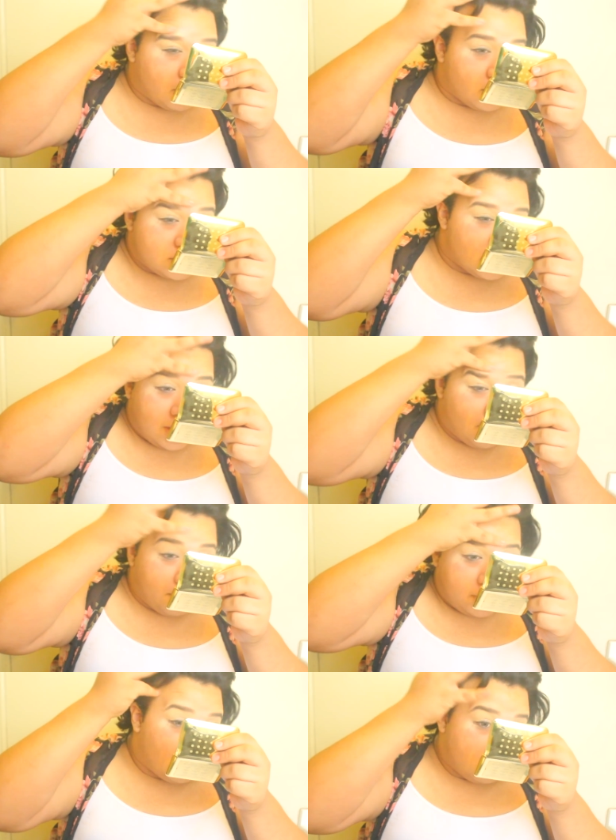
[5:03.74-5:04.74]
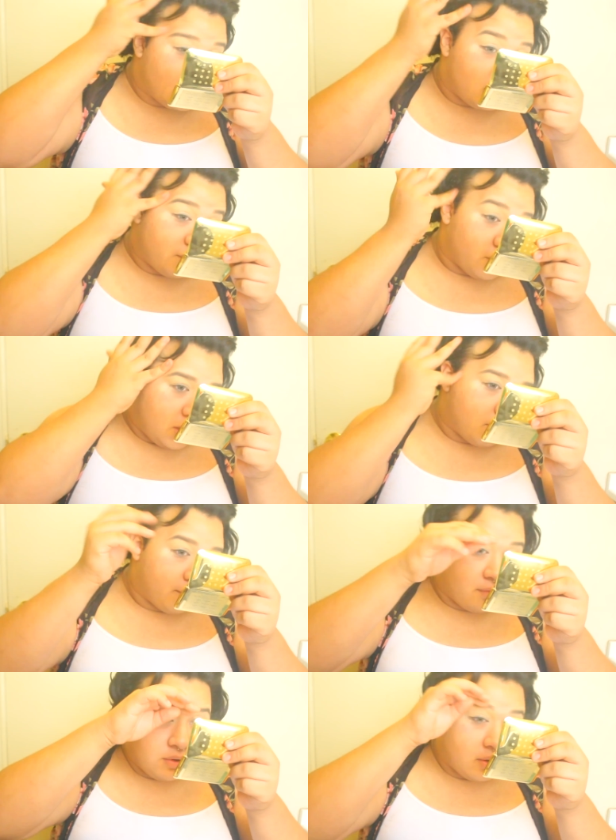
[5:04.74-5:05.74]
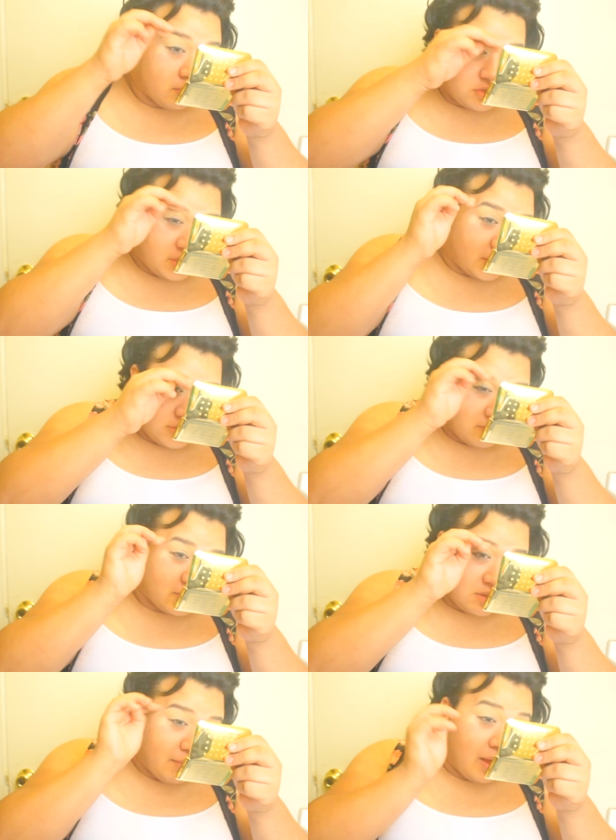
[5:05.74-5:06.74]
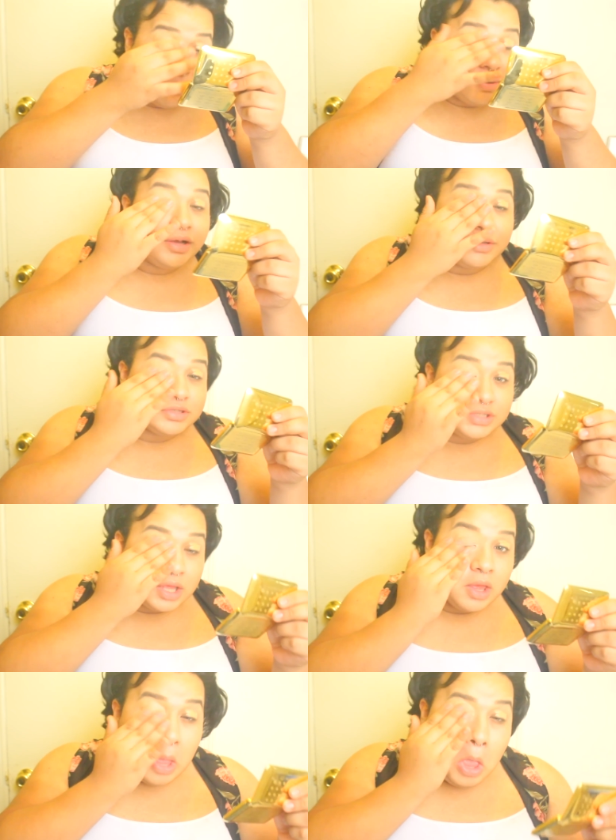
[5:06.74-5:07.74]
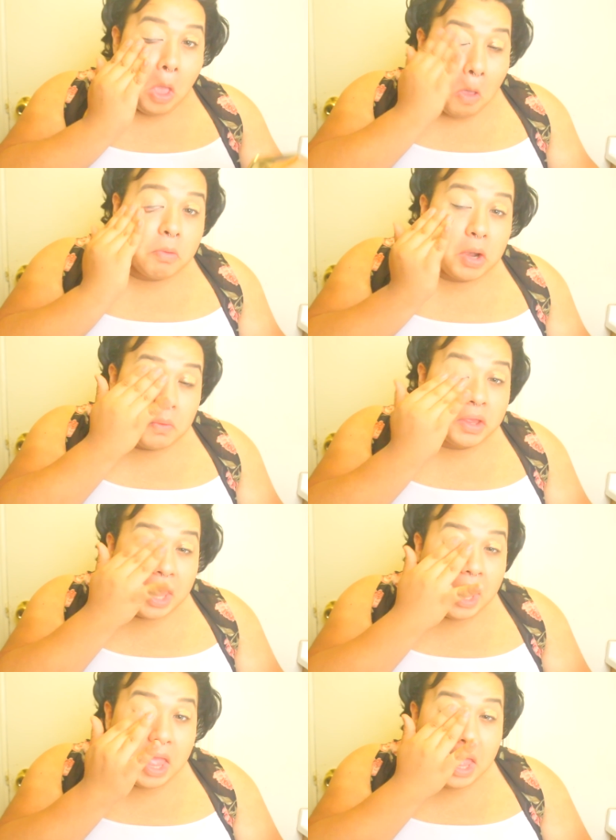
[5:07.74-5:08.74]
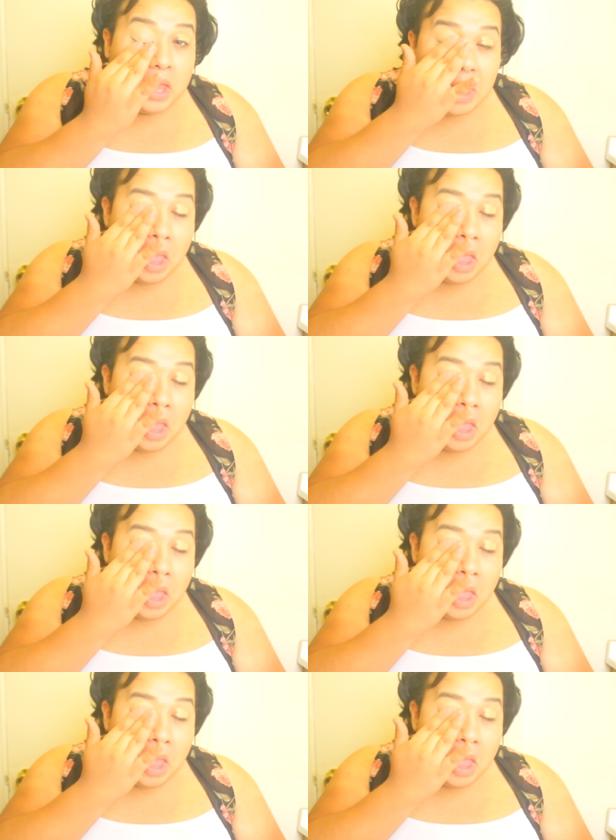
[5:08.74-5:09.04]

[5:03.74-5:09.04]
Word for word: Blend the top out that you forgot before. Oh shit, I just messed up my eyebrows. But okay.